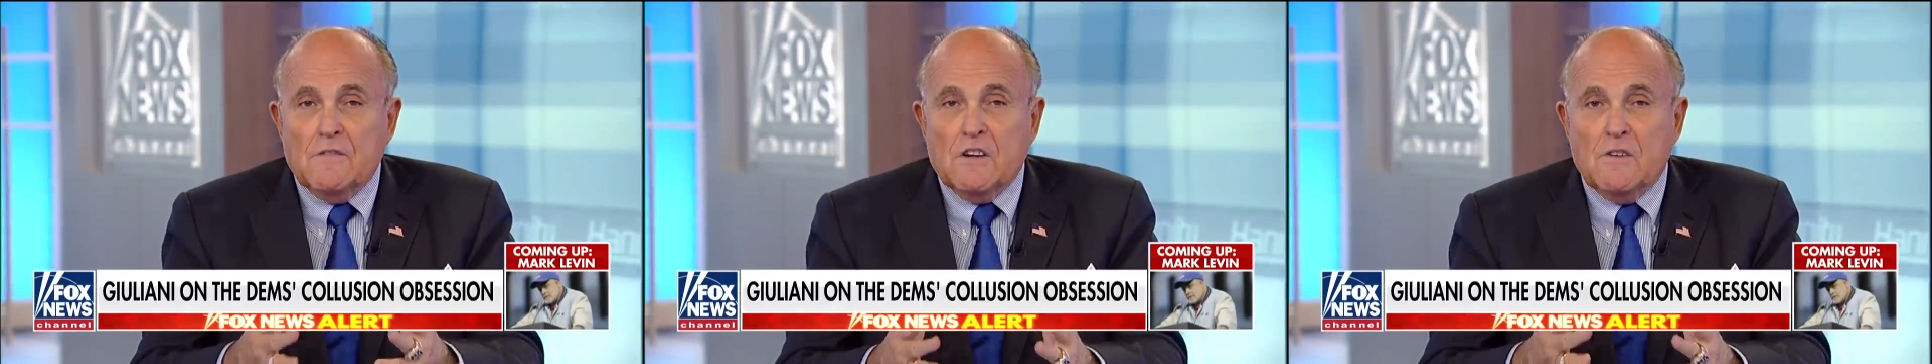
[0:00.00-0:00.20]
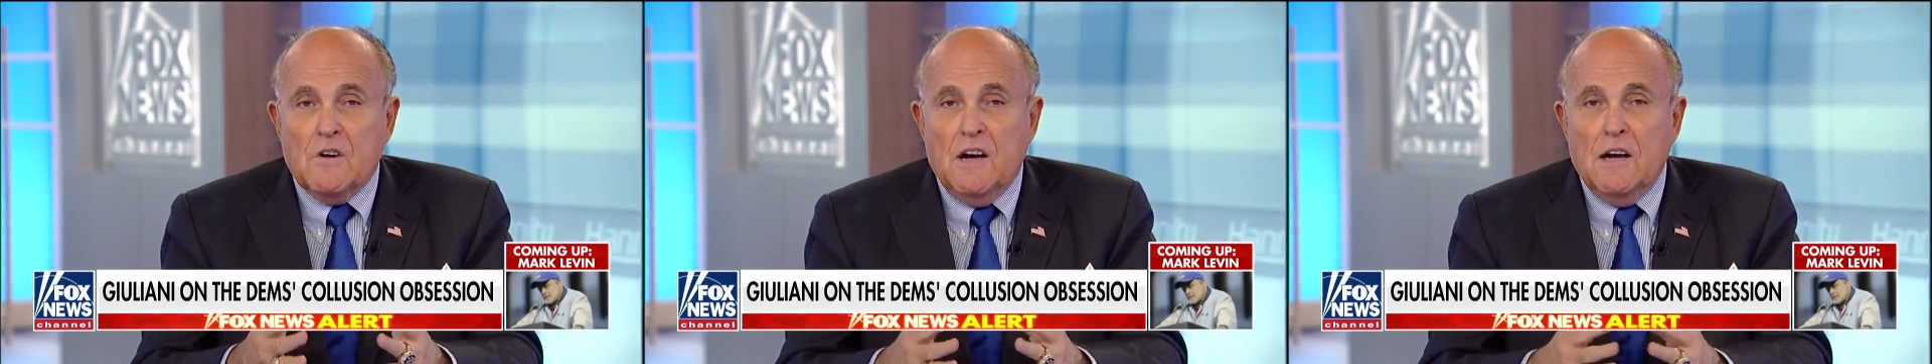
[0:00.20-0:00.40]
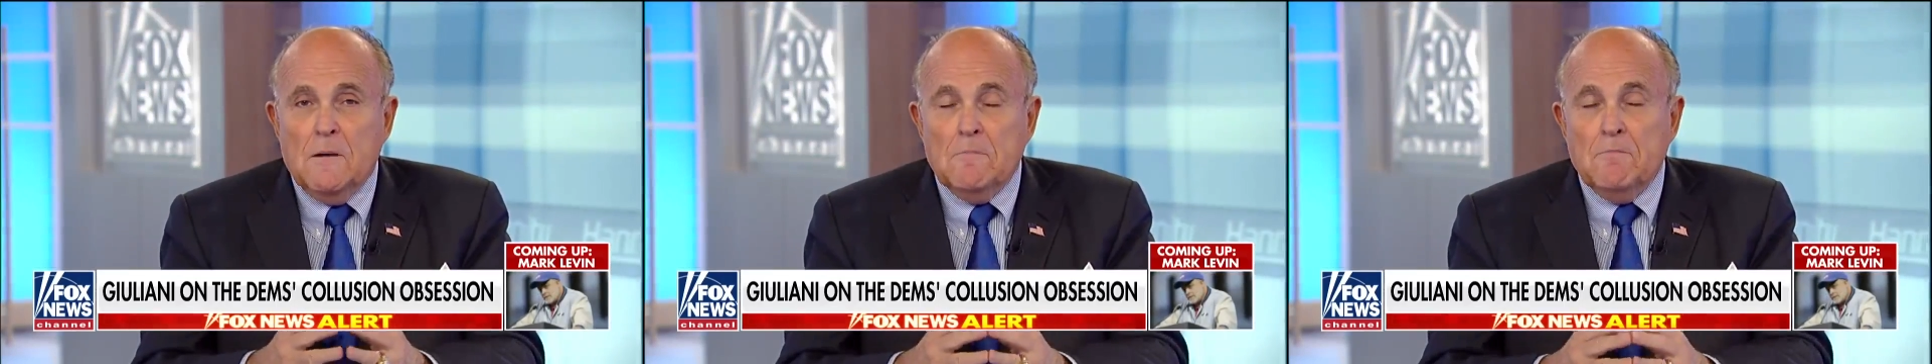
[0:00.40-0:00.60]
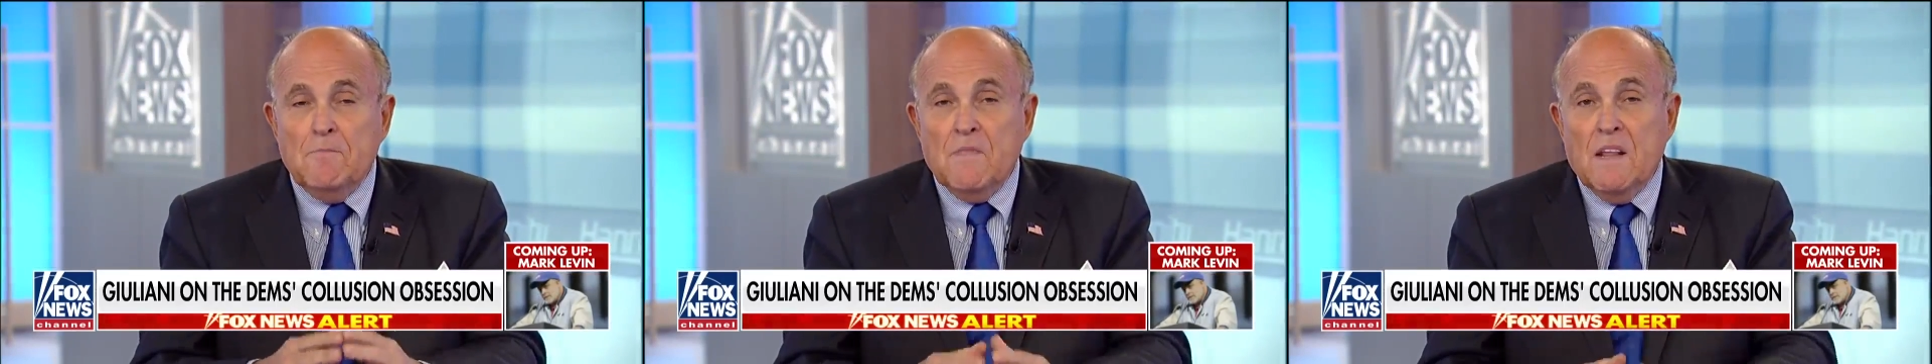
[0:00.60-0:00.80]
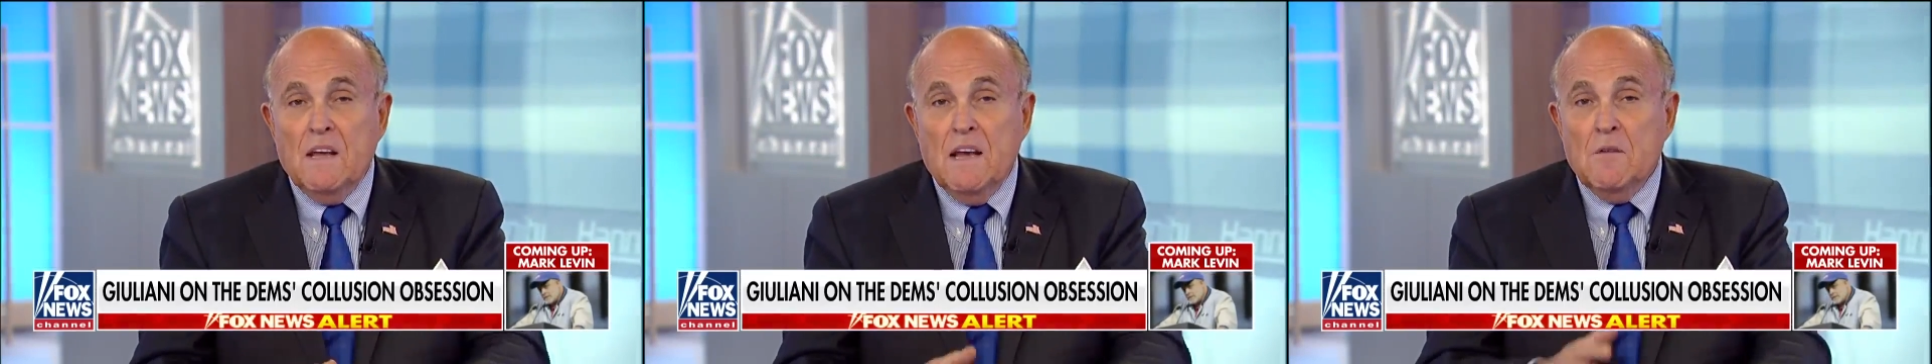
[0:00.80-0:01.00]
of a crime.
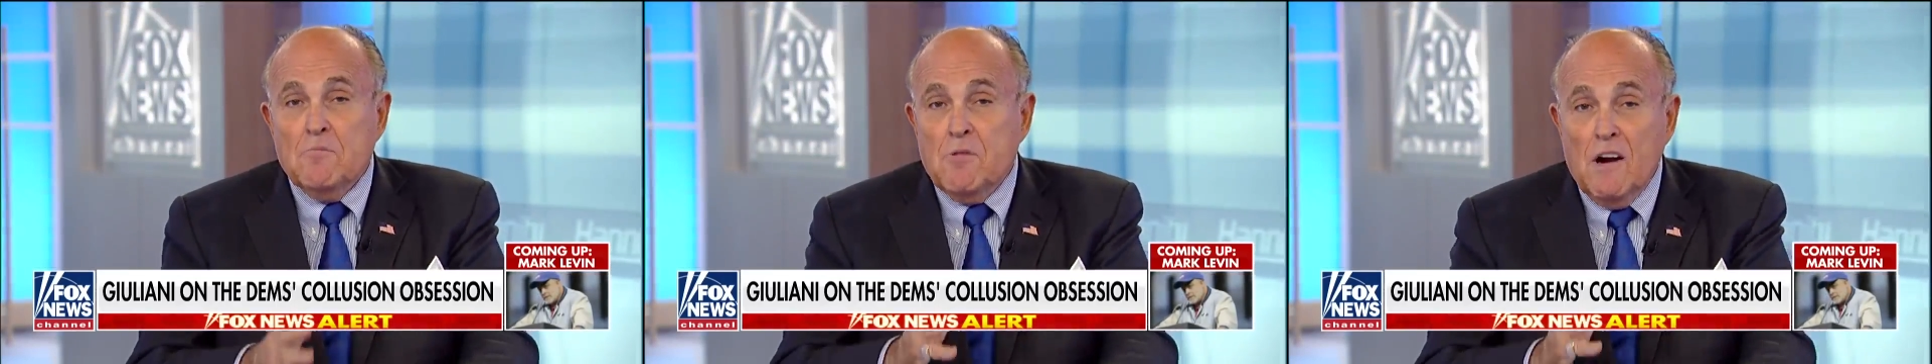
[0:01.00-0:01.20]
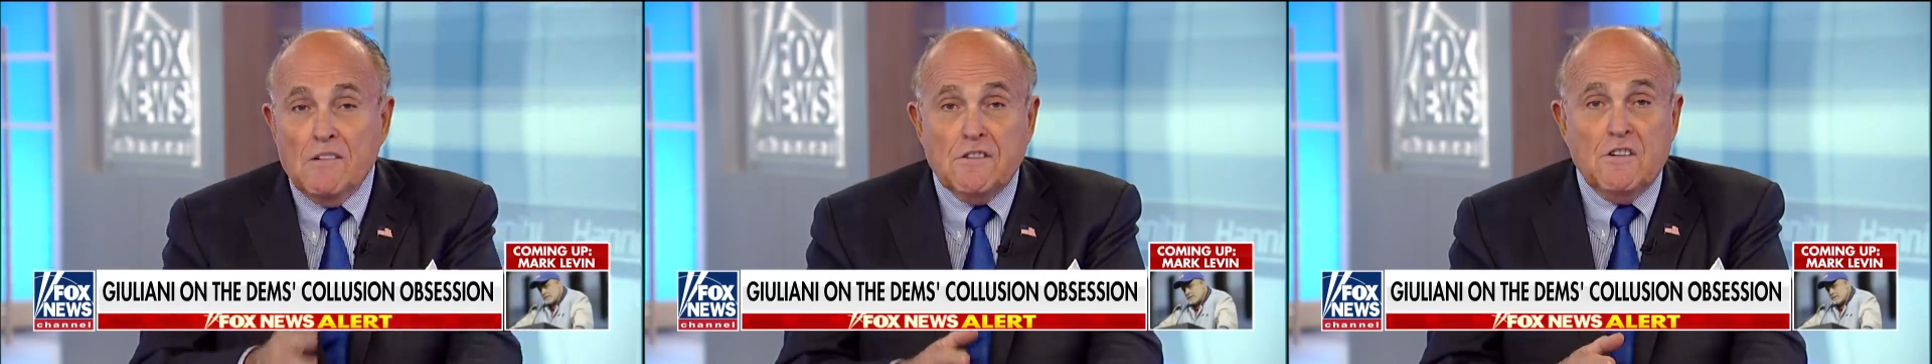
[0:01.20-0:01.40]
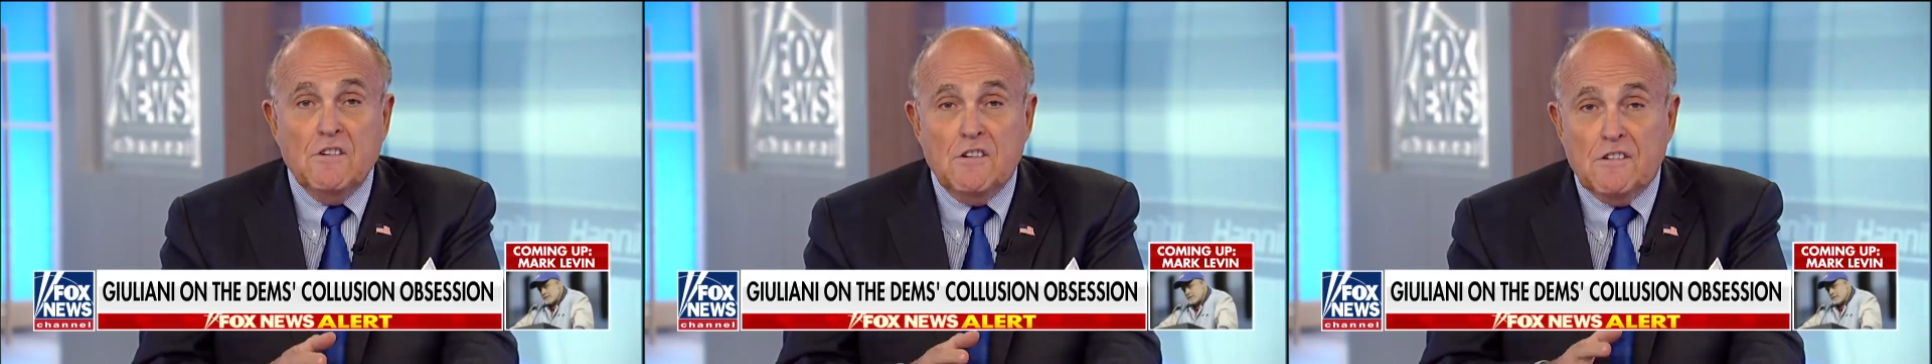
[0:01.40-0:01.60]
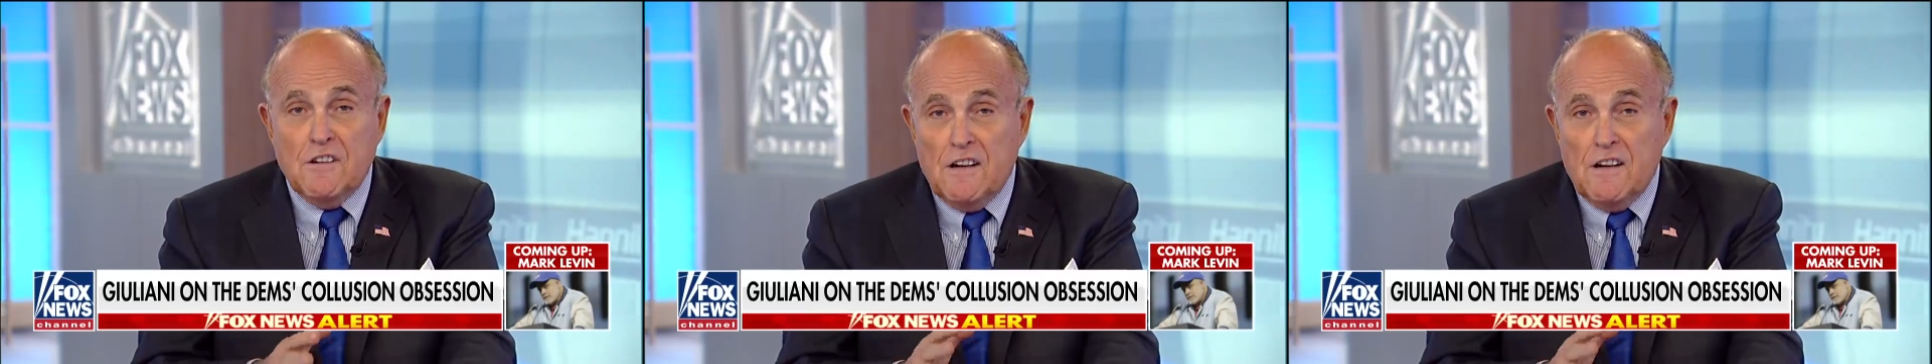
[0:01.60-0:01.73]
And prosecutors